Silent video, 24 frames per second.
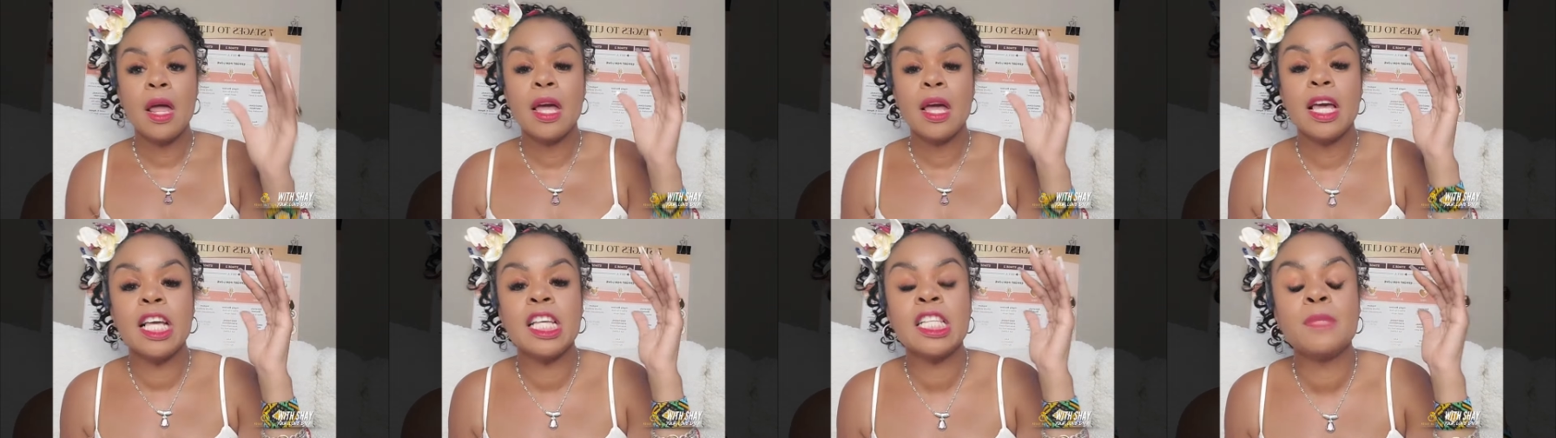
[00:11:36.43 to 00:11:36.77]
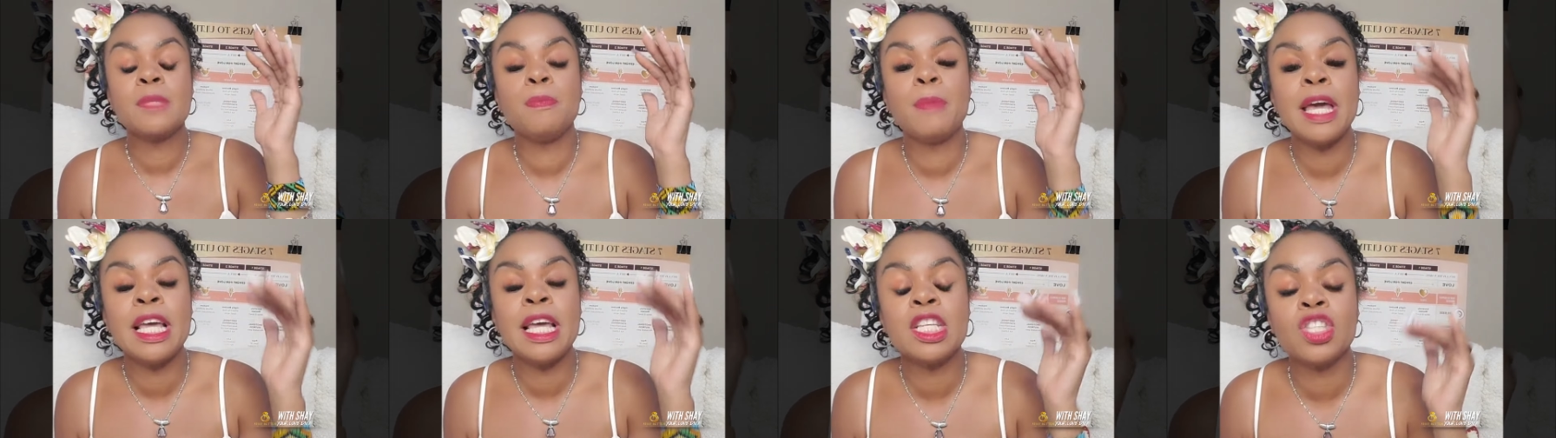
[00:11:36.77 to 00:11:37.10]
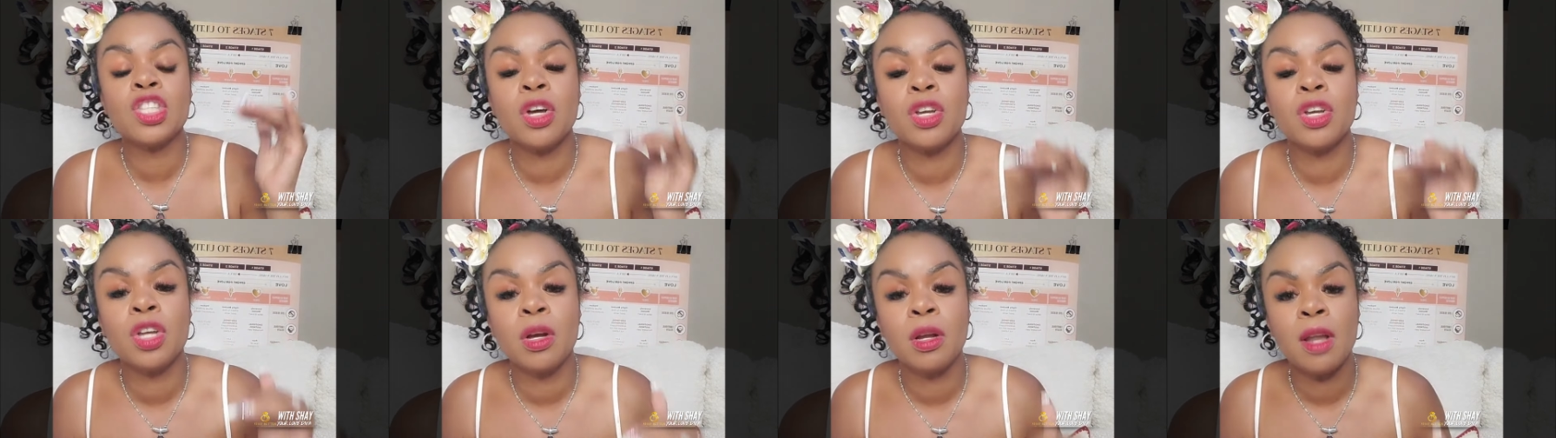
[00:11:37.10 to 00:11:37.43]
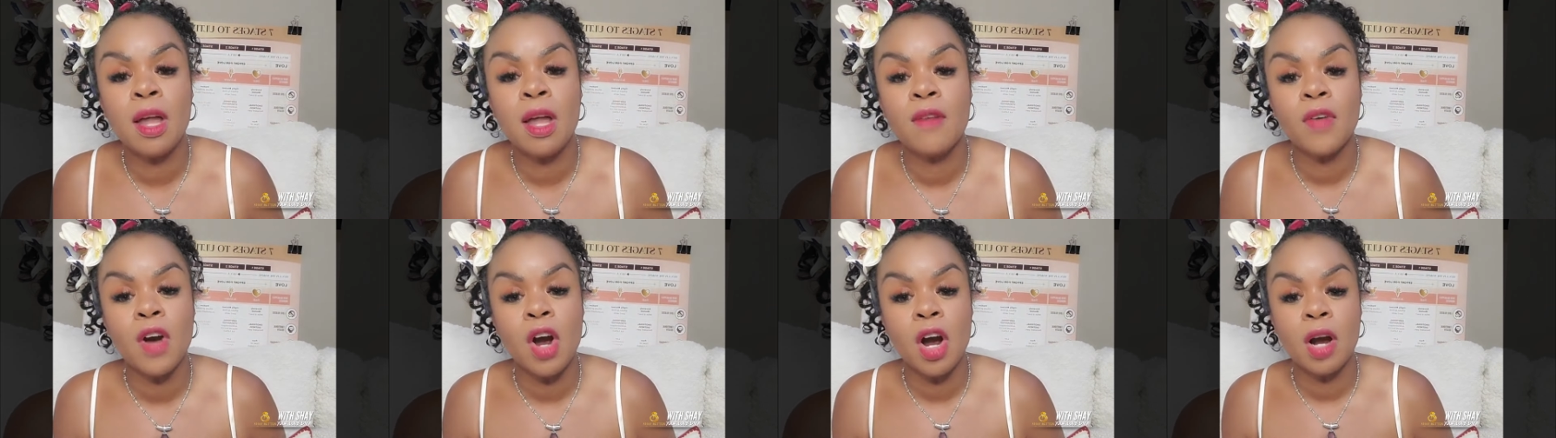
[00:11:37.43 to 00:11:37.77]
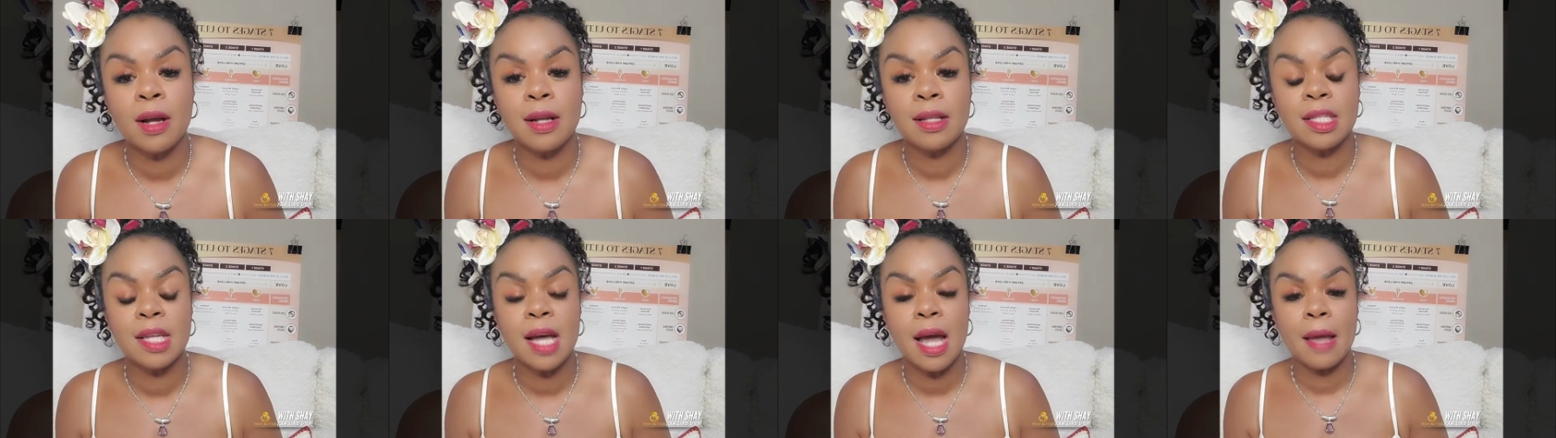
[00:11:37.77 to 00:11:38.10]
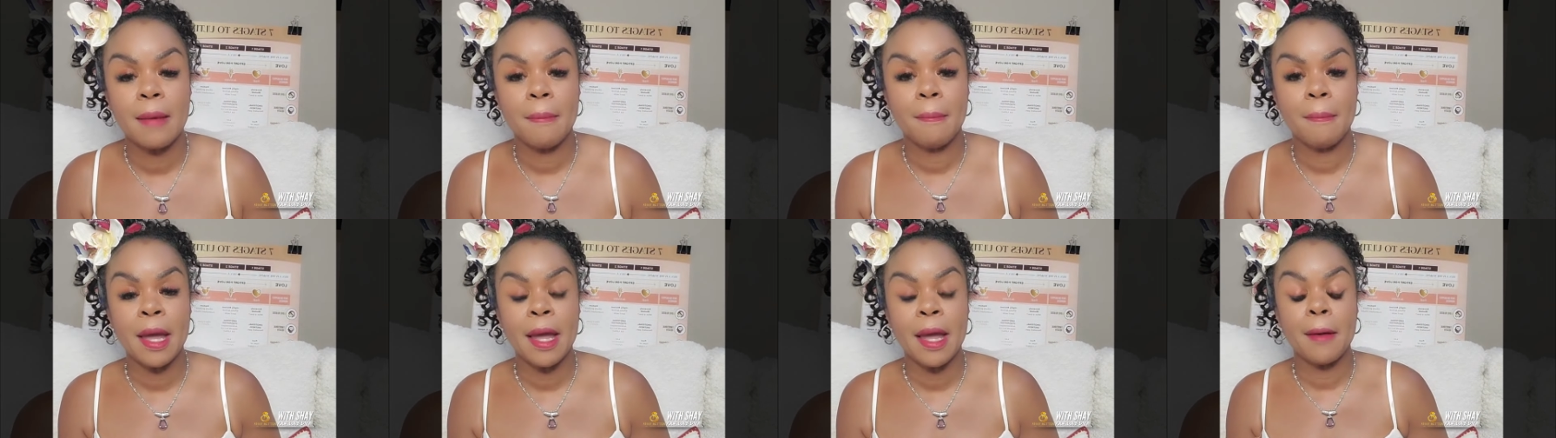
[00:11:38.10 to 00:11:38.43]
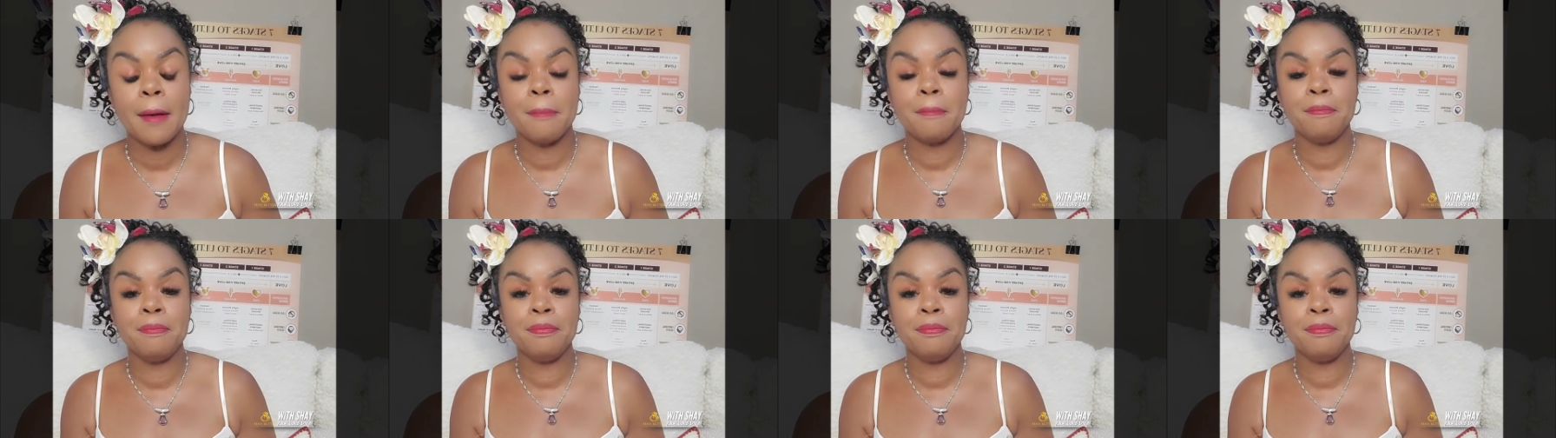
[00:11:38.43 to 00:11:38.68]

It's based on your love archetype, ma'am.